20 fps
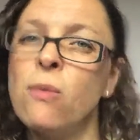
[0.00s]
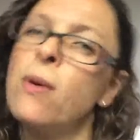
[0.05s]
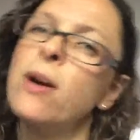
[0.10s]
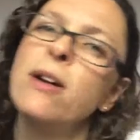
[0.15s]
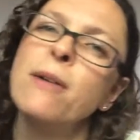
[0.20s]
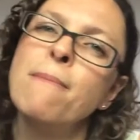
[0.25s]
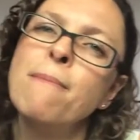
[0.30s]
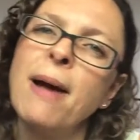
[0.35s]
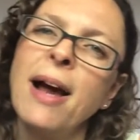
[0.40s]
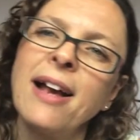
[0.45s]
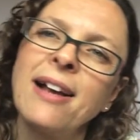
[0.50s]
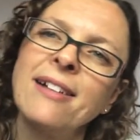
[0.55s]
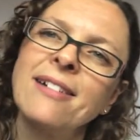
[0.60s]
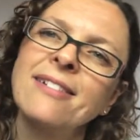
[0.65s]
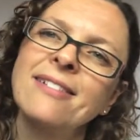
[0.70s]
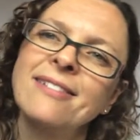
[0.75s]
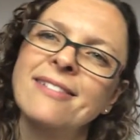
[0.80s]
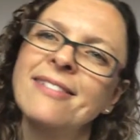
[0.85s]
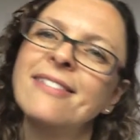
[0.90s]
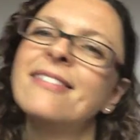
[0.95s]
welcome back.
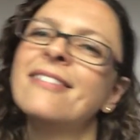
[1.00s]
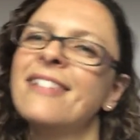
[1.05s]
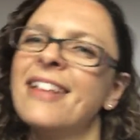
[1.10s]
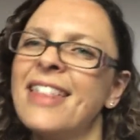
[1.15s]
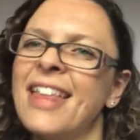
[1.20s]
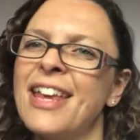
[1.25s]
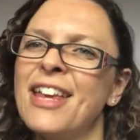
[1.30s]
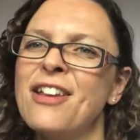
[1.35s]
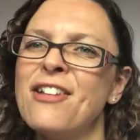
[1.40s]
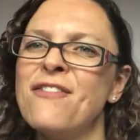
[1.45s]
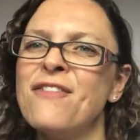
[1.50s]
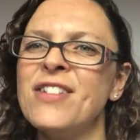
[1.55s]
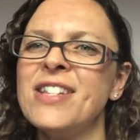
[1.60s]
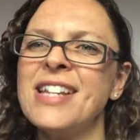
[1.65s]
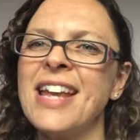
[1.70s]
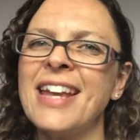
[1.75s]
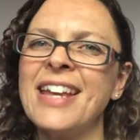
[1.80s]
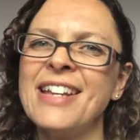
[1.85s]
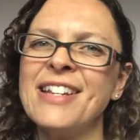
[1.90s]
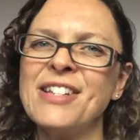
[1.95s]
Thank you for
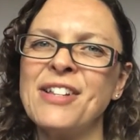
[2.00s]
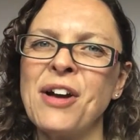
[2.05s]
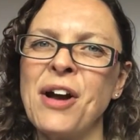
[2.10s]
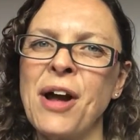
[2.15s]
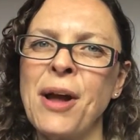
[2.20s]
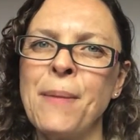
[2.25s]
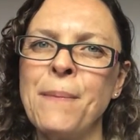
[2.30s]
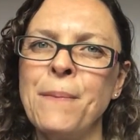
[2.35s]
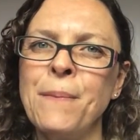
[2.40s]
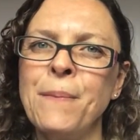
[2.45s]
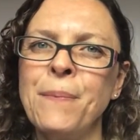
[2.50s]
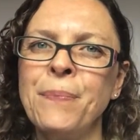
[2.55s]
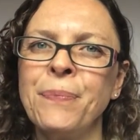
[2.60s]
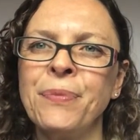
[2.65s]
taking time